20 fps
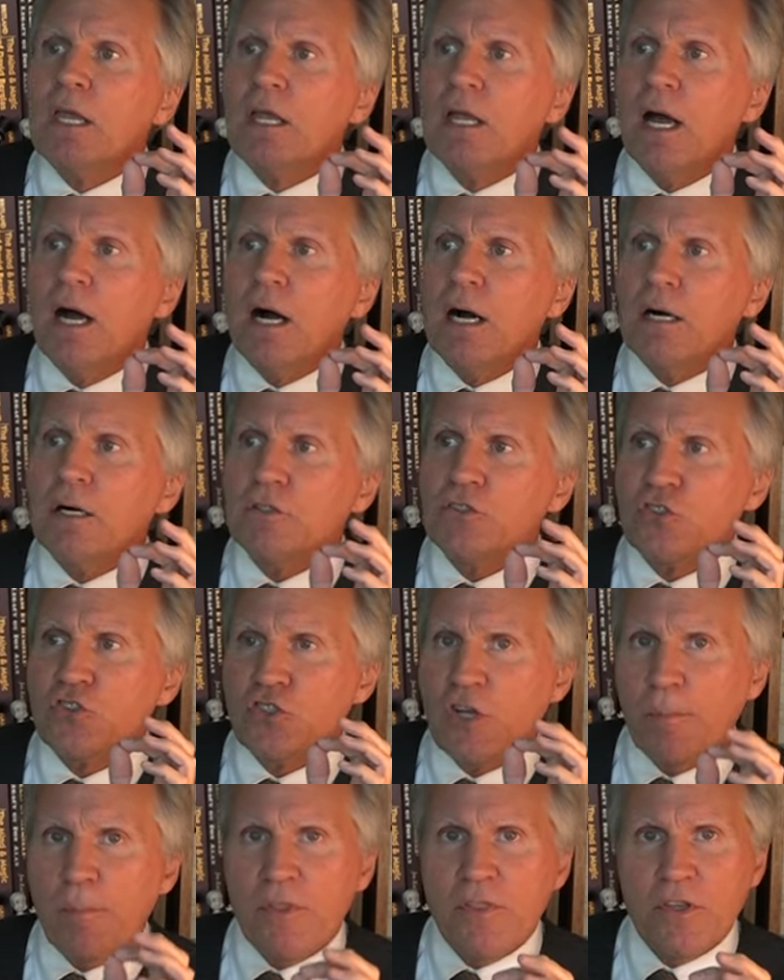uh,
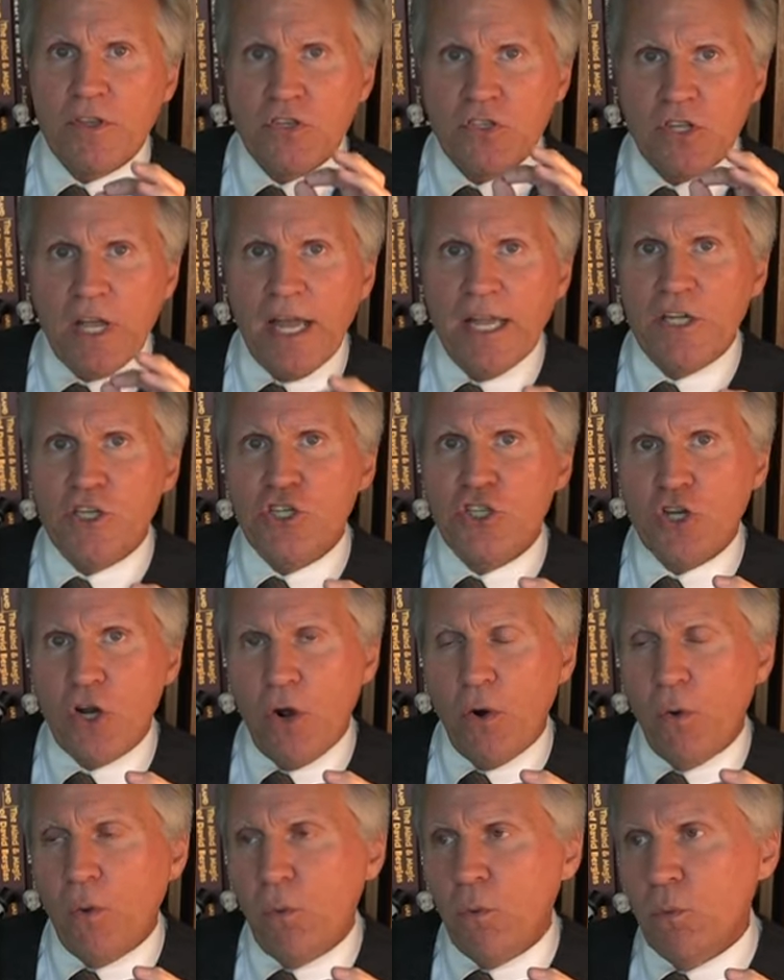some of the
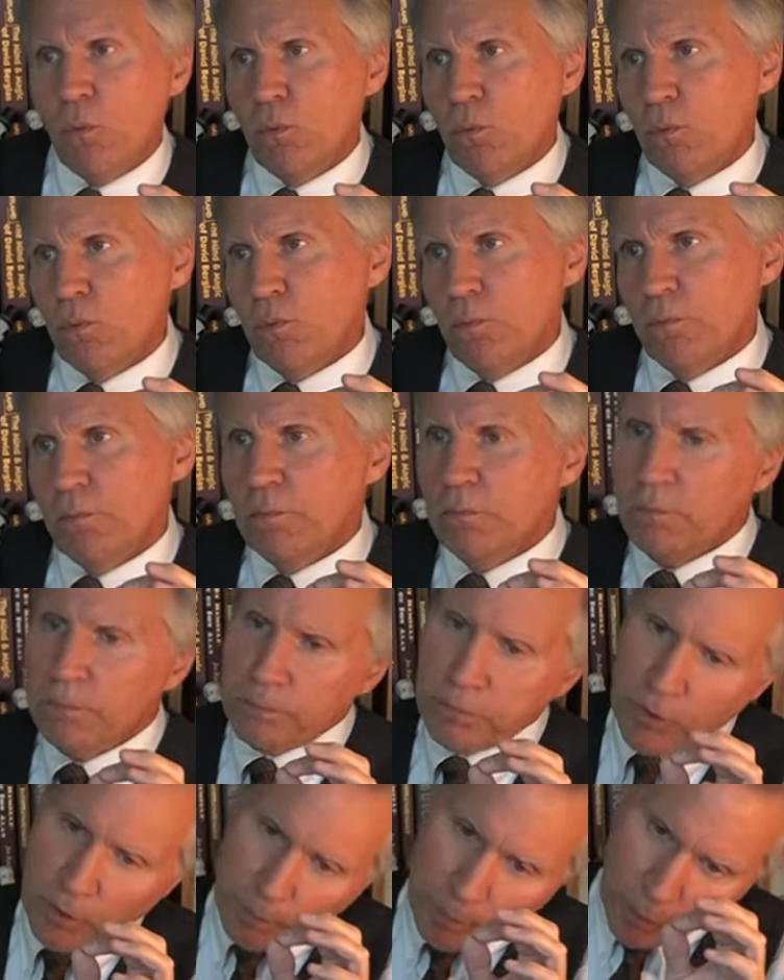sideshow
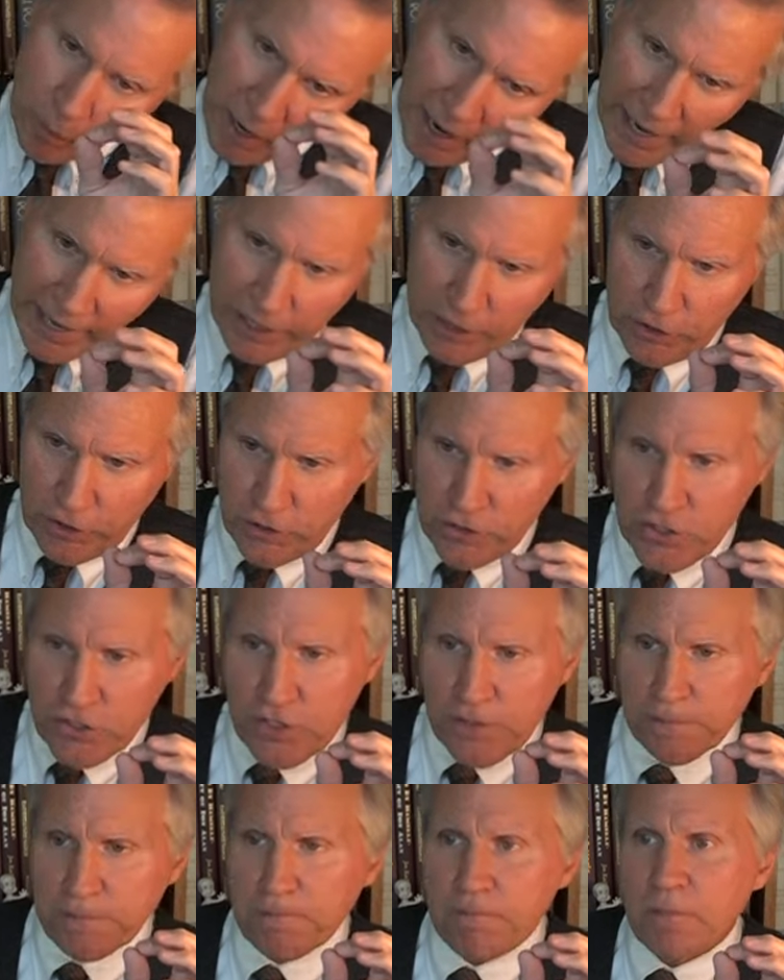
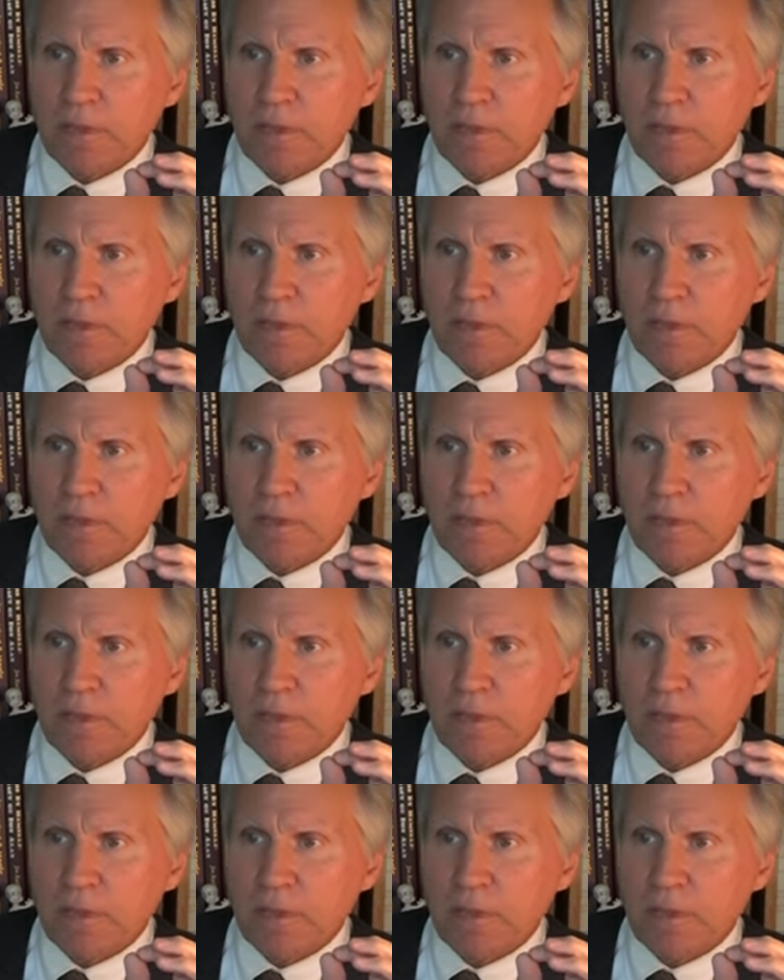proprietors.